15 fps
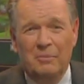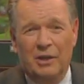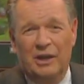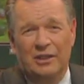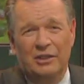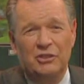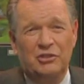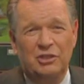But on
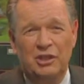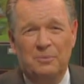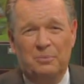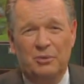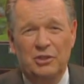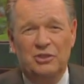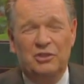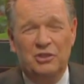a listing
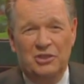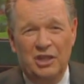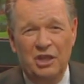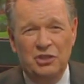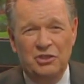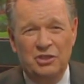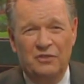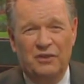
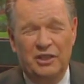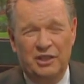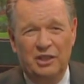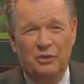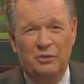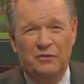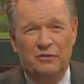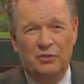presentation, if I get
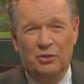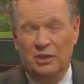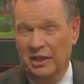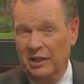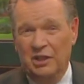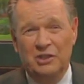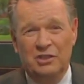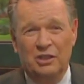a referral, I
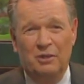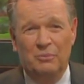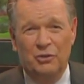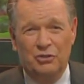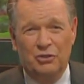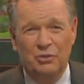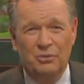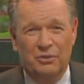got to tell them the
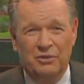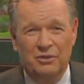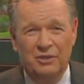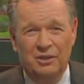truth.